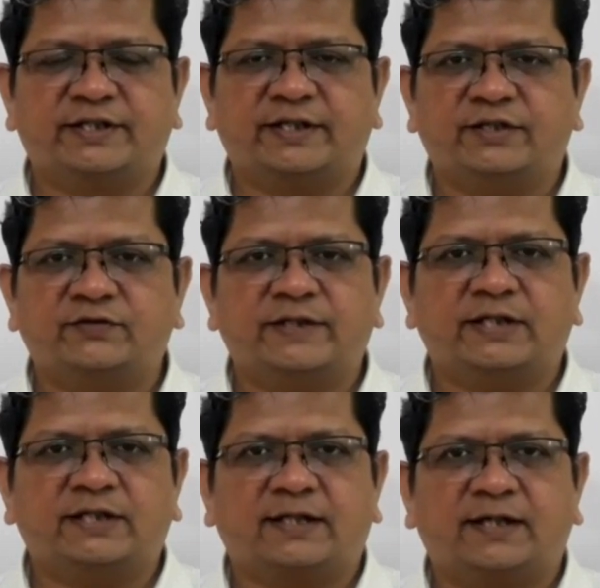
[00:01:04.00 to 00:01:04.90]
You will
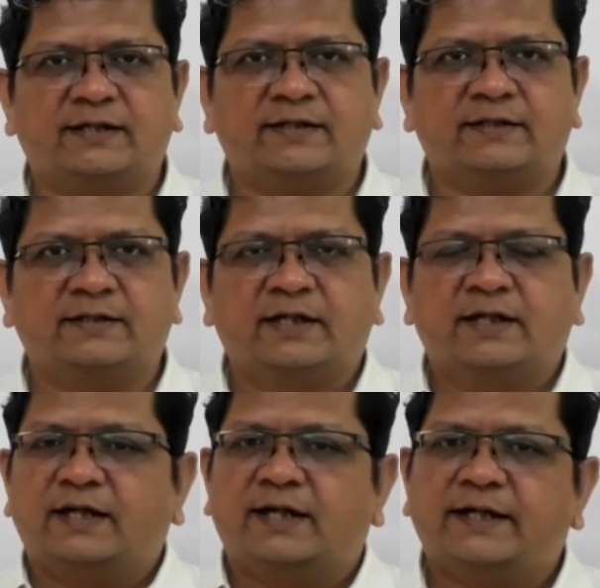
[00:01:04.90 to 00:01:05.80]
not hire
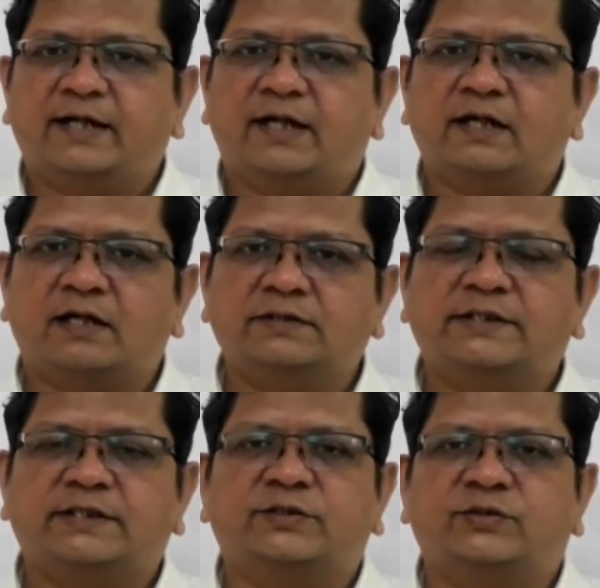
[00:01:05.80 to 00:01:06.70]
any
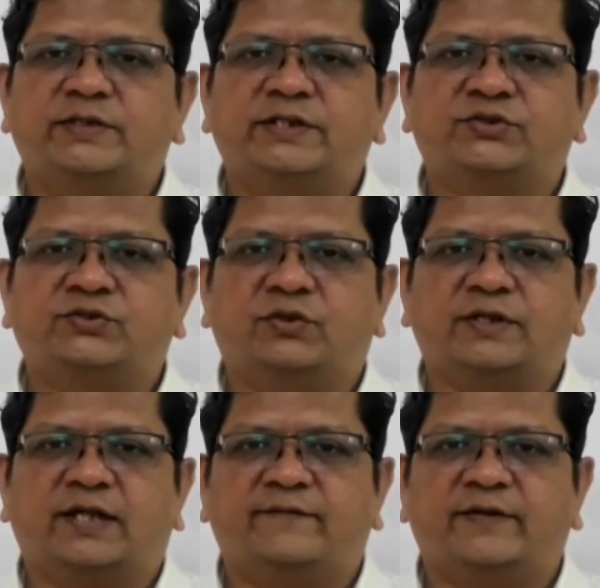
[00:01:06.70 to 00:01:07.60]
accountant who is not
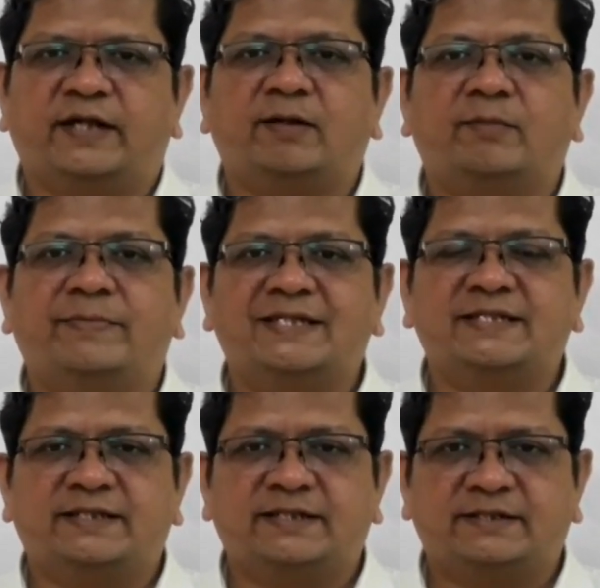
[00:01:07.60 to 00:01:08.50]
having
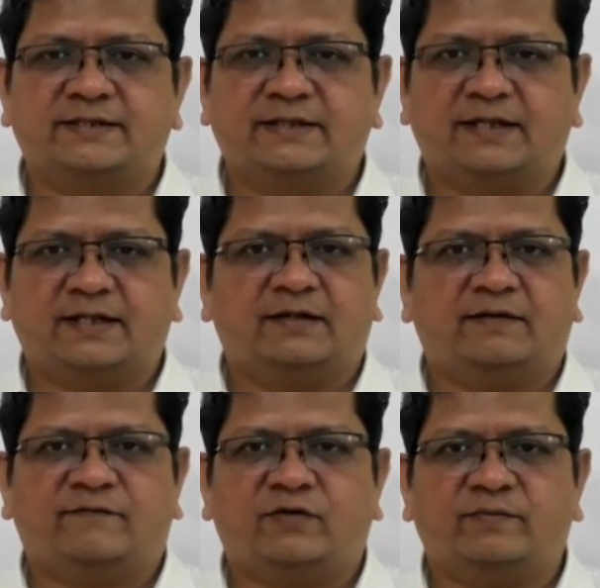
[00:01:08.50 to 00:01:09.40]
basic and
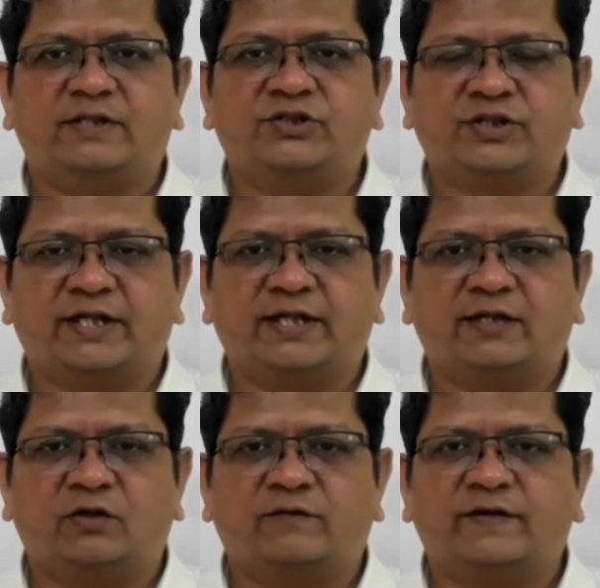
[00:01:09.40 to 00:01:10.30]
formal training
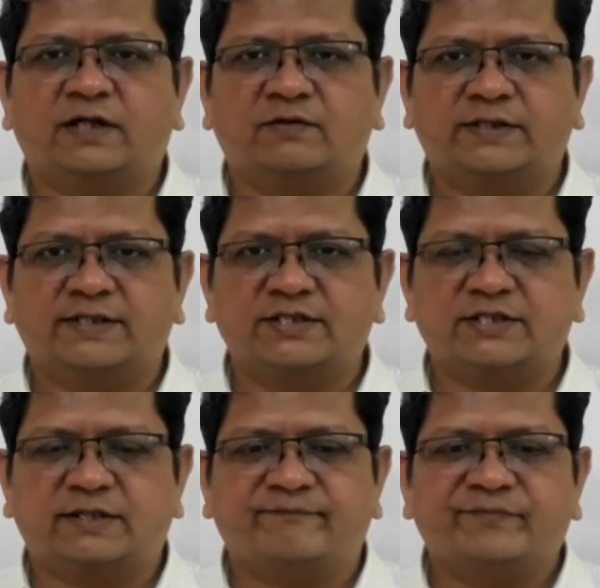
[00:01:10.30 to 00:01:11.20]
of accountancy.
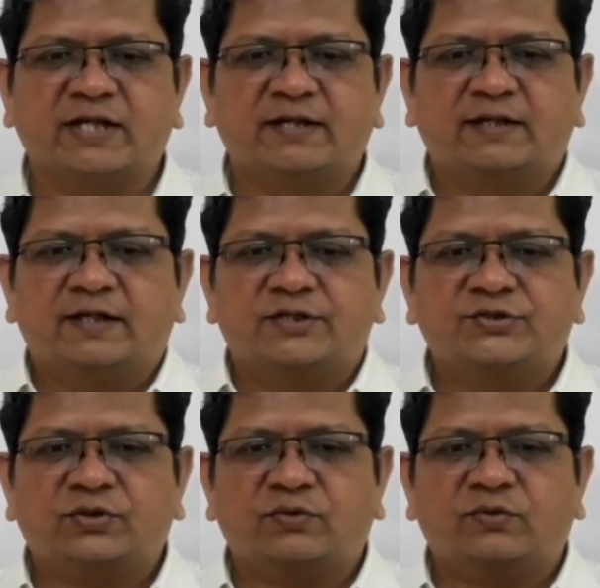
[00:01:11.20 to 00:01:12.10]

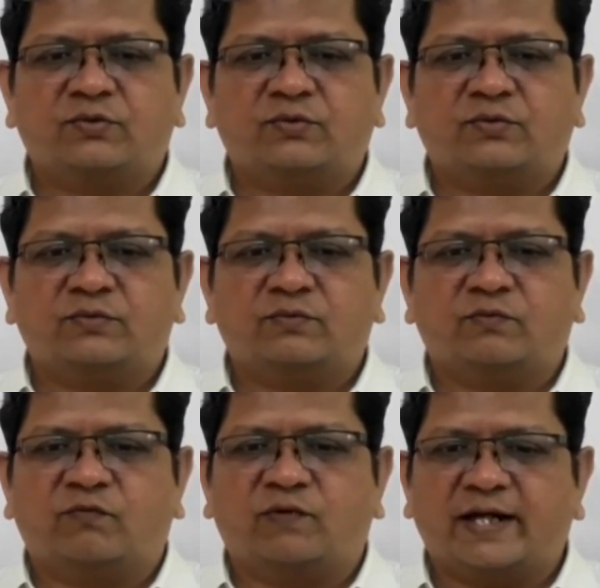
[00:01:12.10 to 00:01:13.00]
So
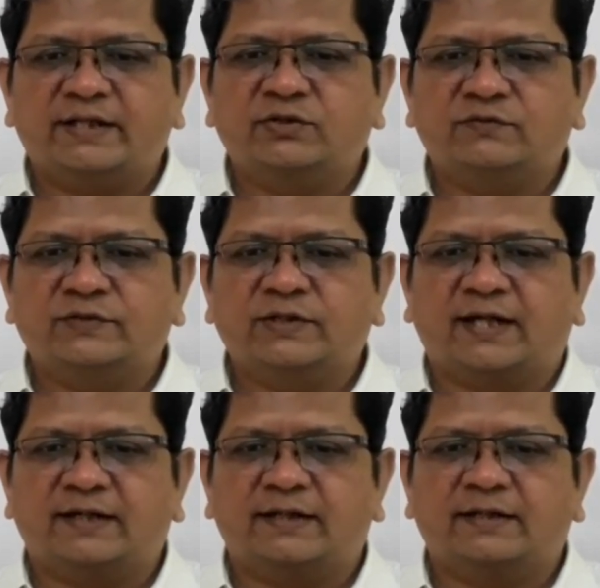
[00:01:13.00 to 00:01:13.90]
why you would
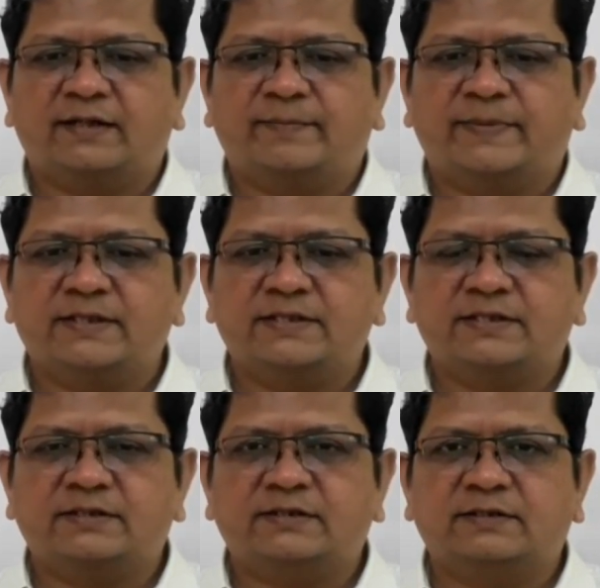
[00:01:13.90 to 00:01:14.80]
hire
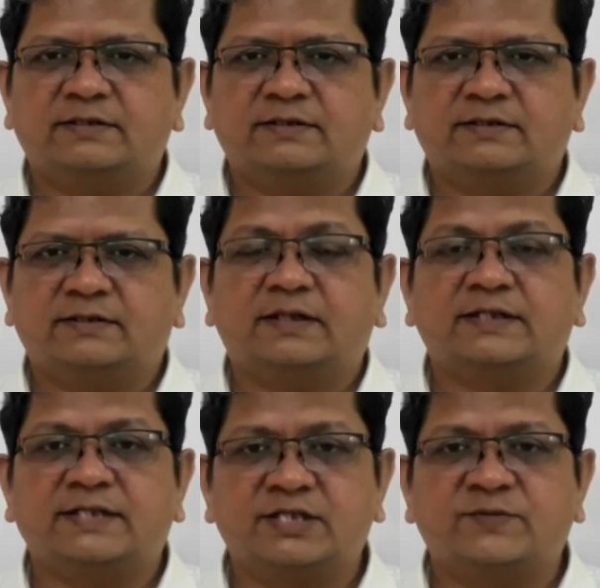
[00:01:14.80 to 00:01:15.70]
a
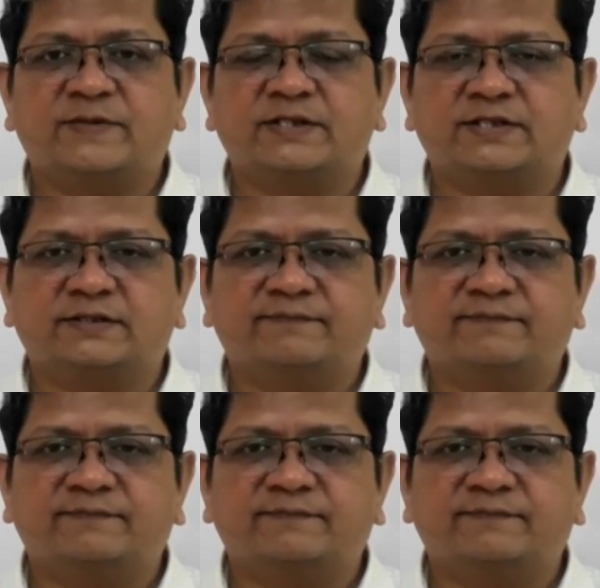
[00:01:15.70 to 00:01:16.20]
salesperson